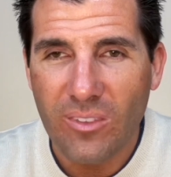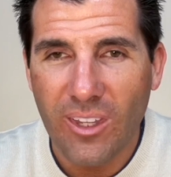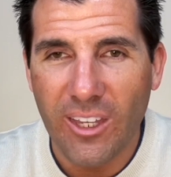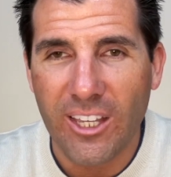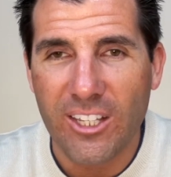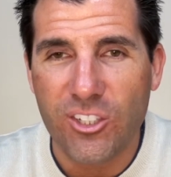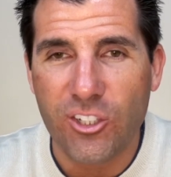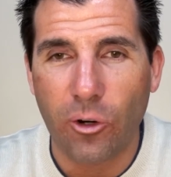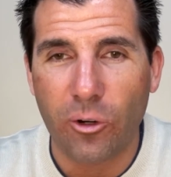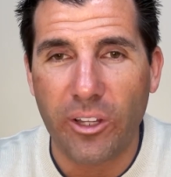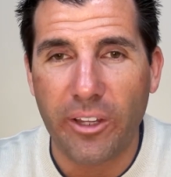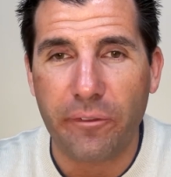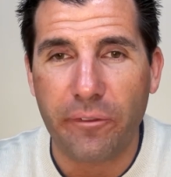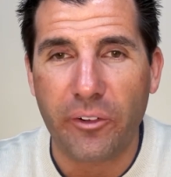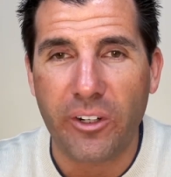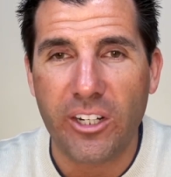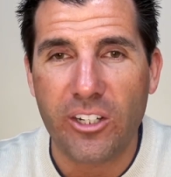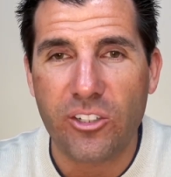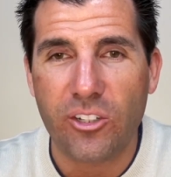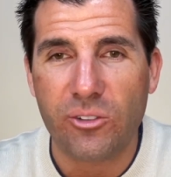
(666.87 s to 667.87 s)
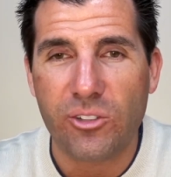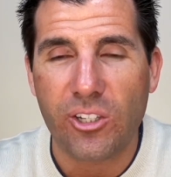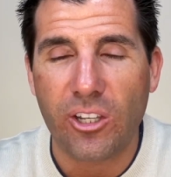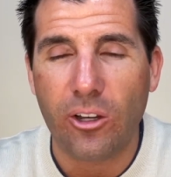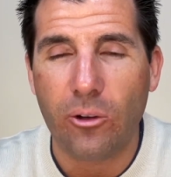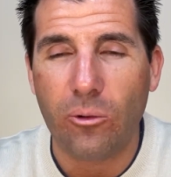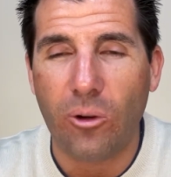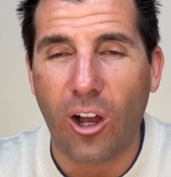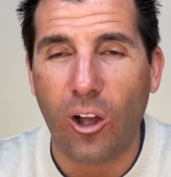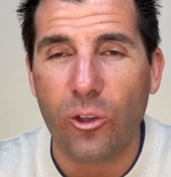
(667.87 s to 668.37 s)
It's totally free to do
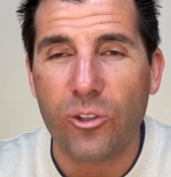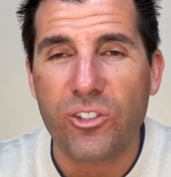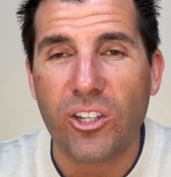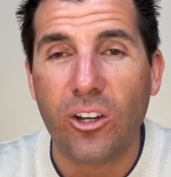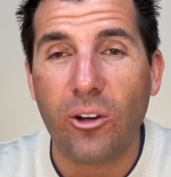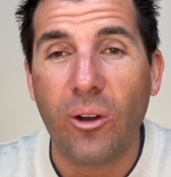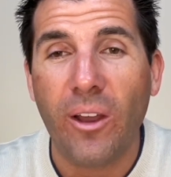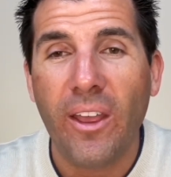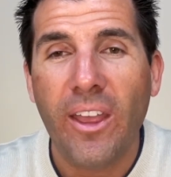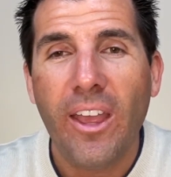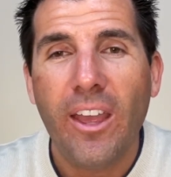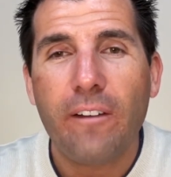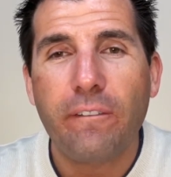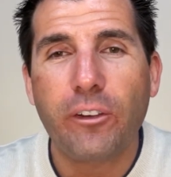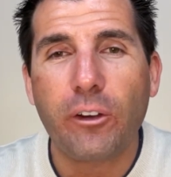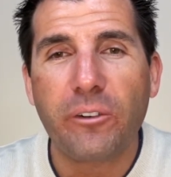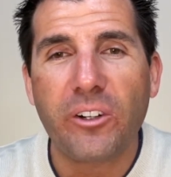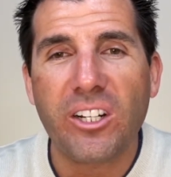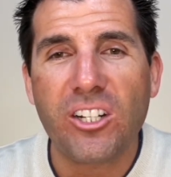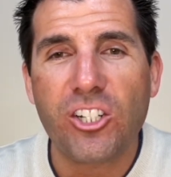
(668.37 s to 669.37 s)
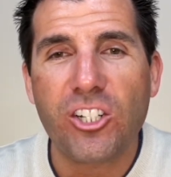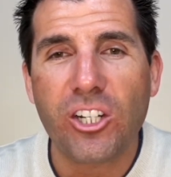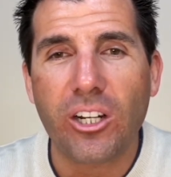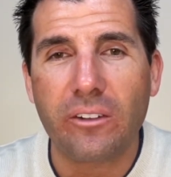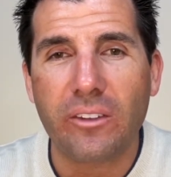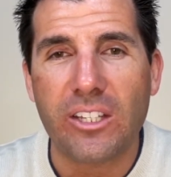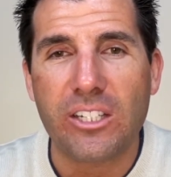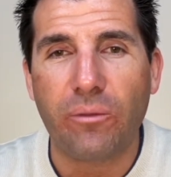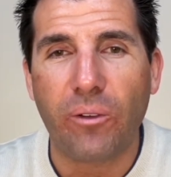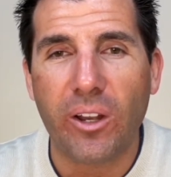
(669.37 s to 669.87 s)
so. Also, feel free to share
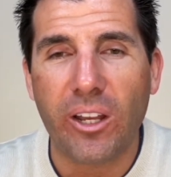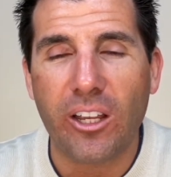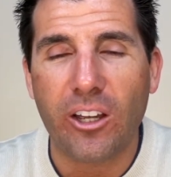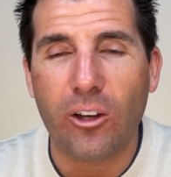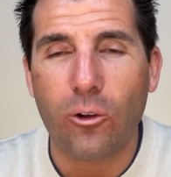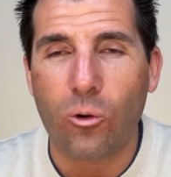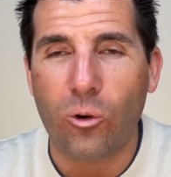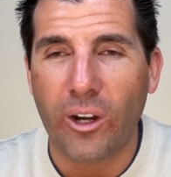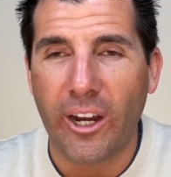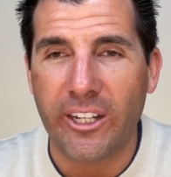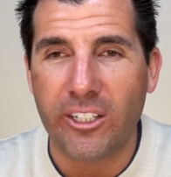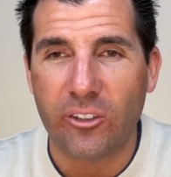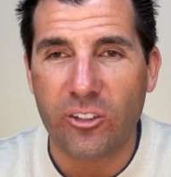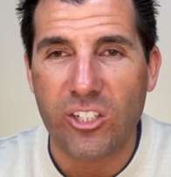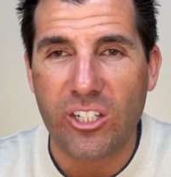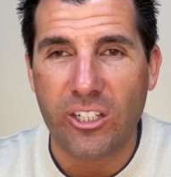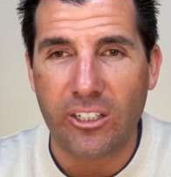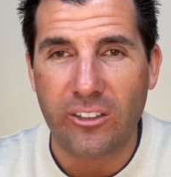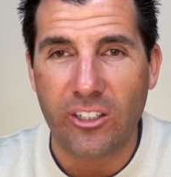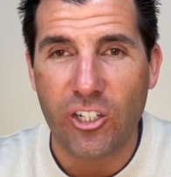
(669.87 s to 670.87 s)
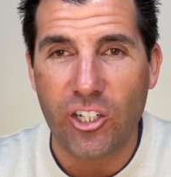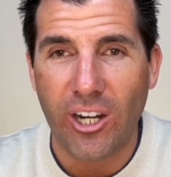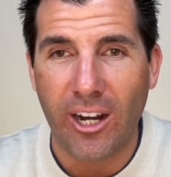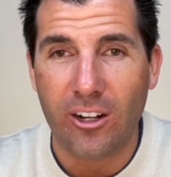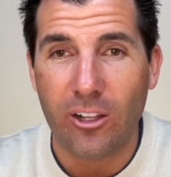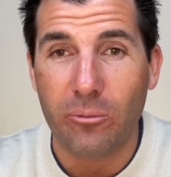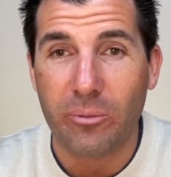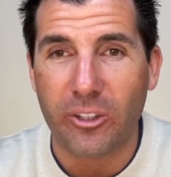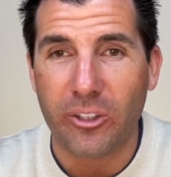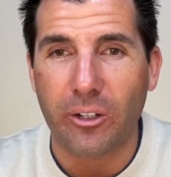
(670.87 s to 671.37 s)
this video or any others here on the
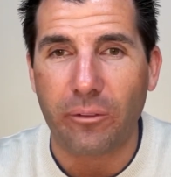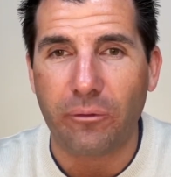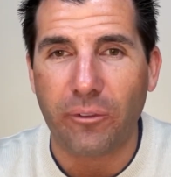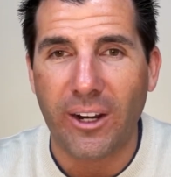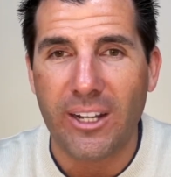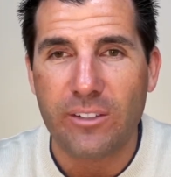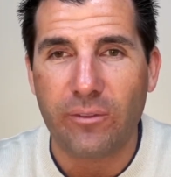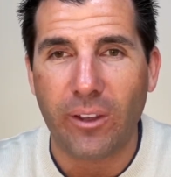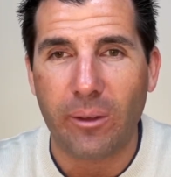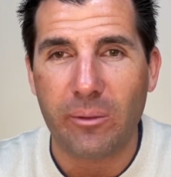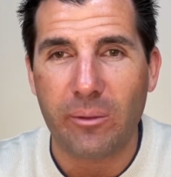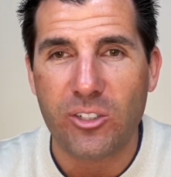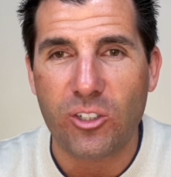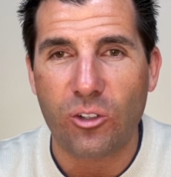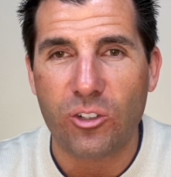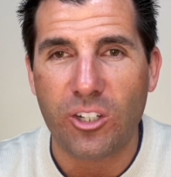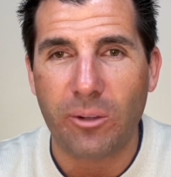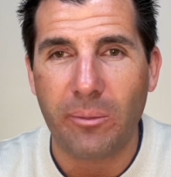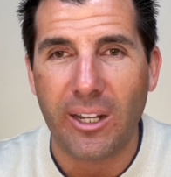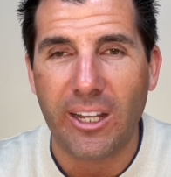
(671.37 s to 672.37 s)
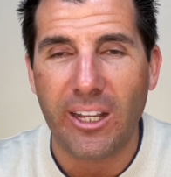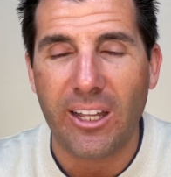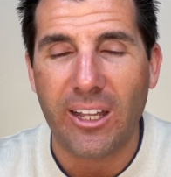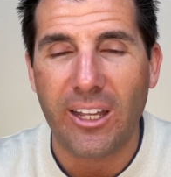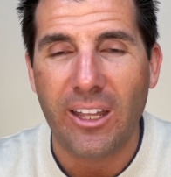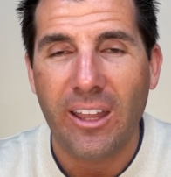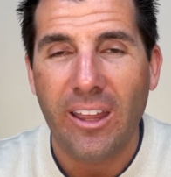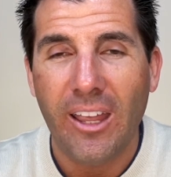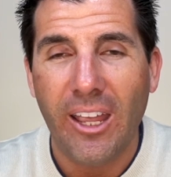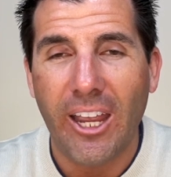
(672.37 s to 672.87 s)
channel with your friends, family, social
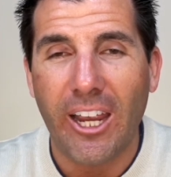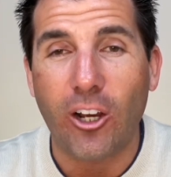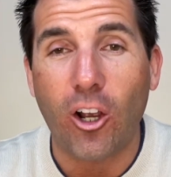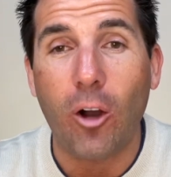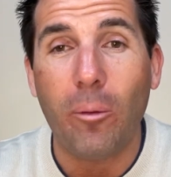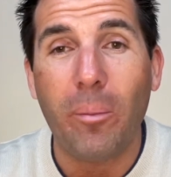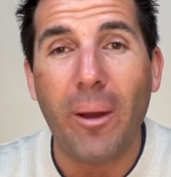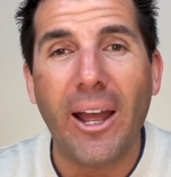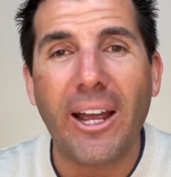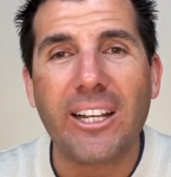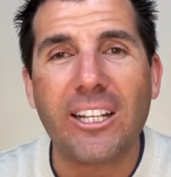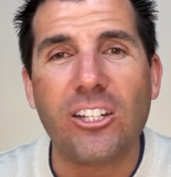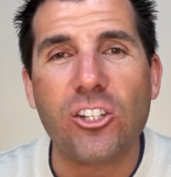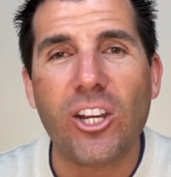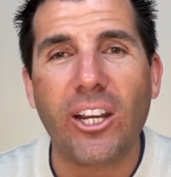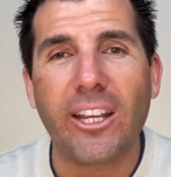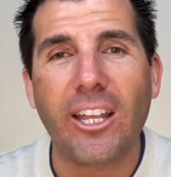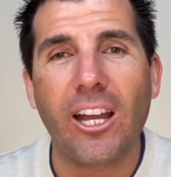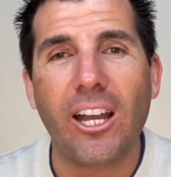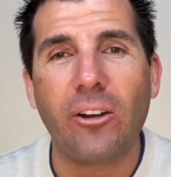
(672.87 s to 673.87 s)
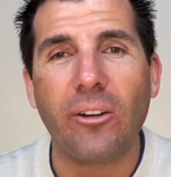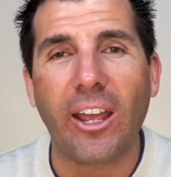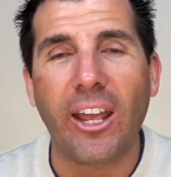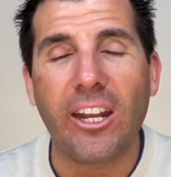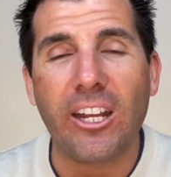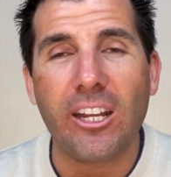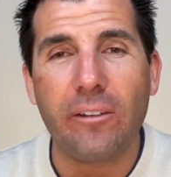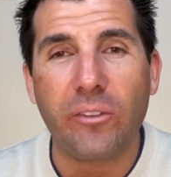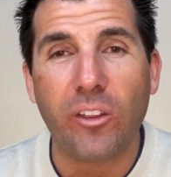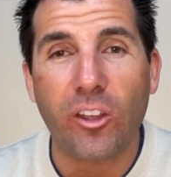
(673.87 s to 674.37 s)
media, and go back and check out
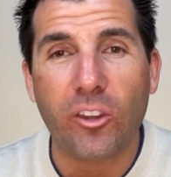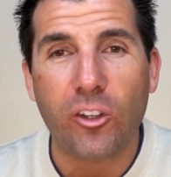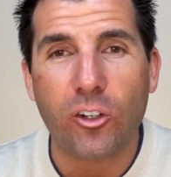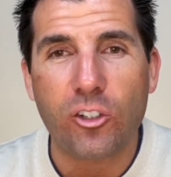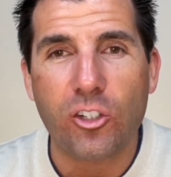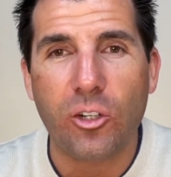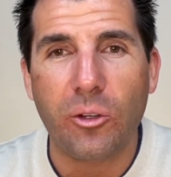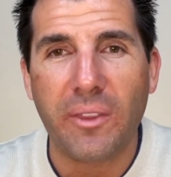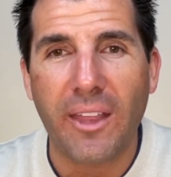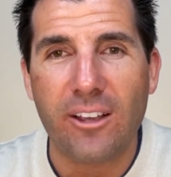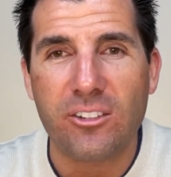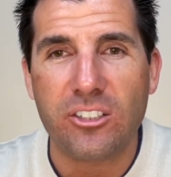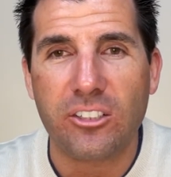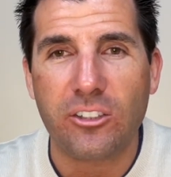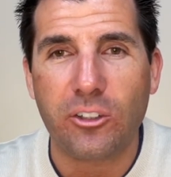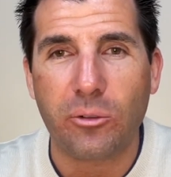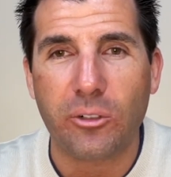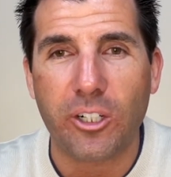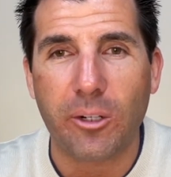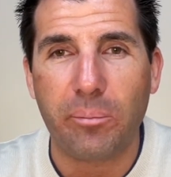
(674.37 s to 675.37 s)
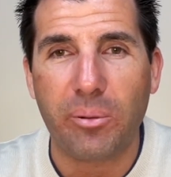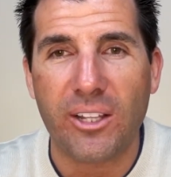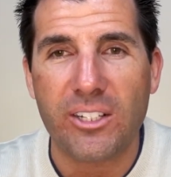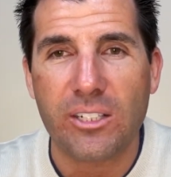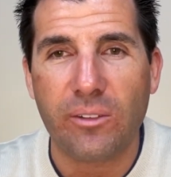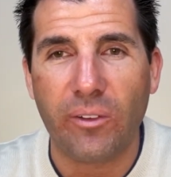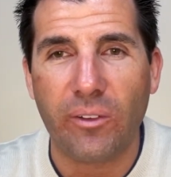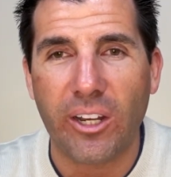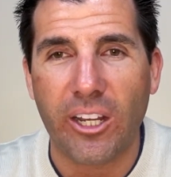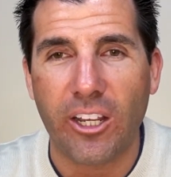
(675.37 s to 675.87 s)
any of the other 2,300
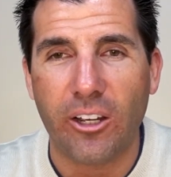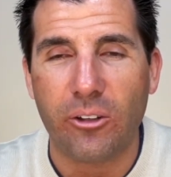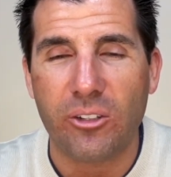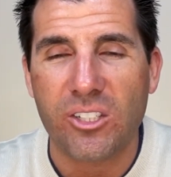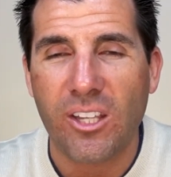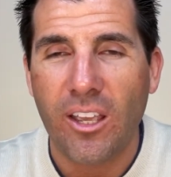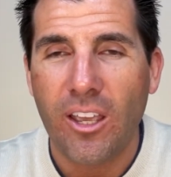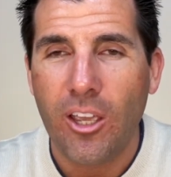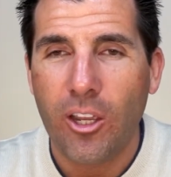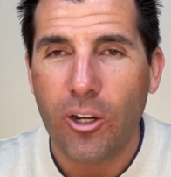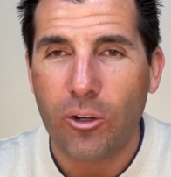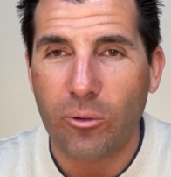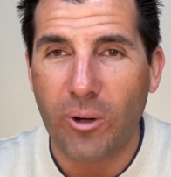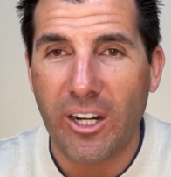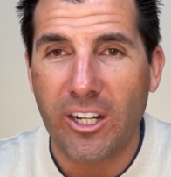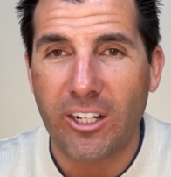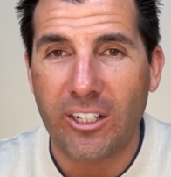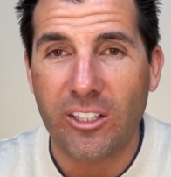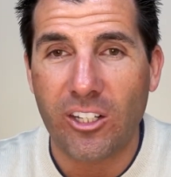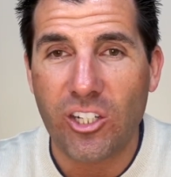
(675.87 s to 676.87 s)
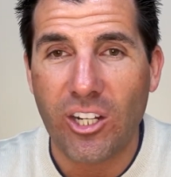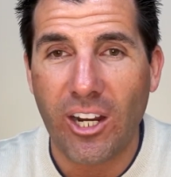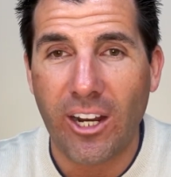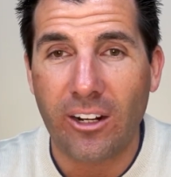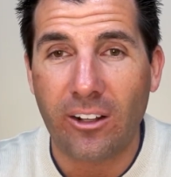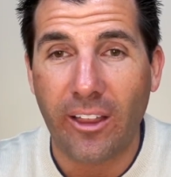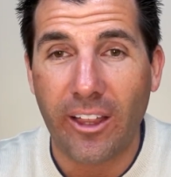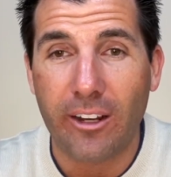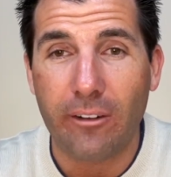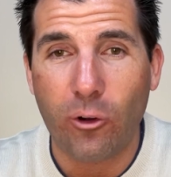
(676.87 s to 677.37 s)
plus videos right here on the
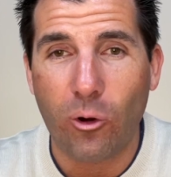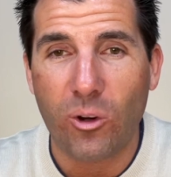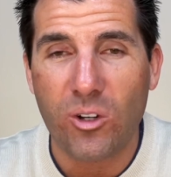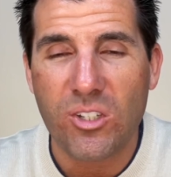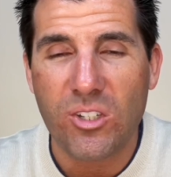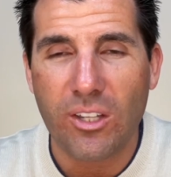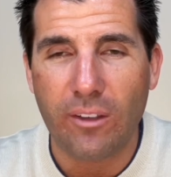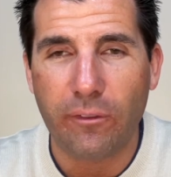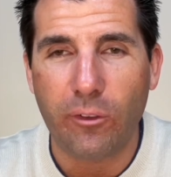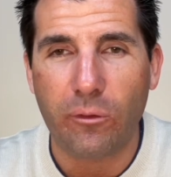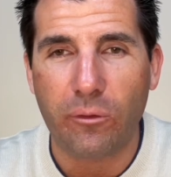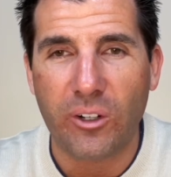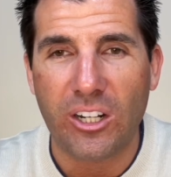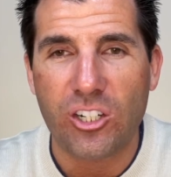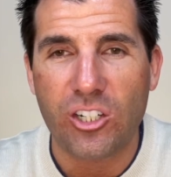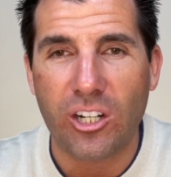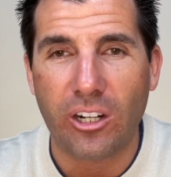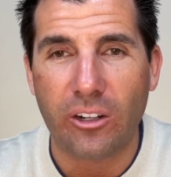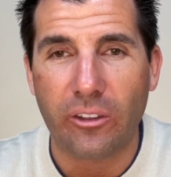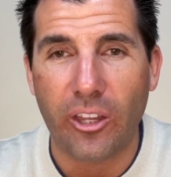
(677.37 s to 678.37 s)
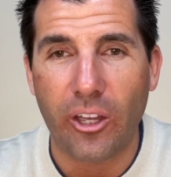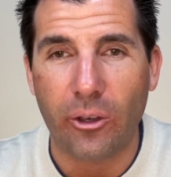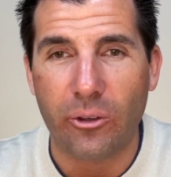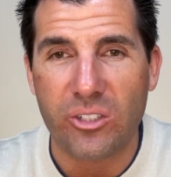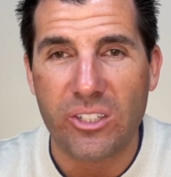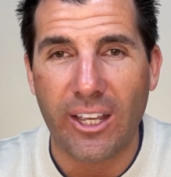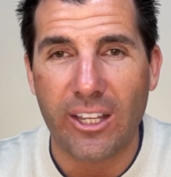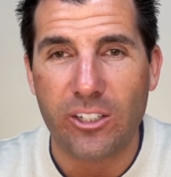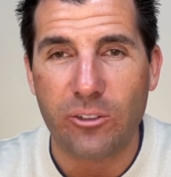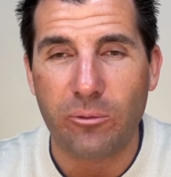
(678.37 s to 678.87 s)
channel. And of course, feel free to share
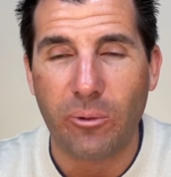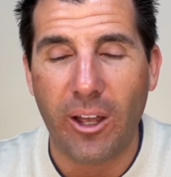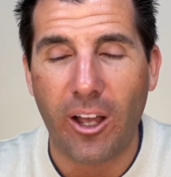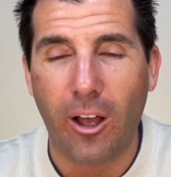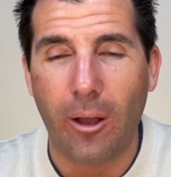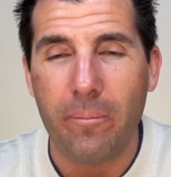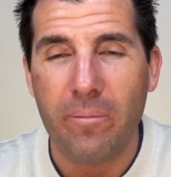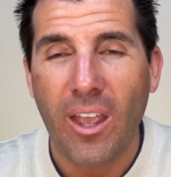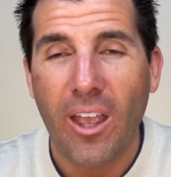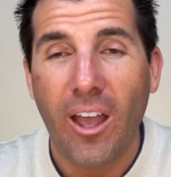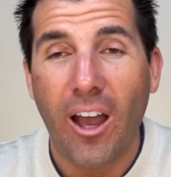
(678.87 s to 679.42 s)
those as well.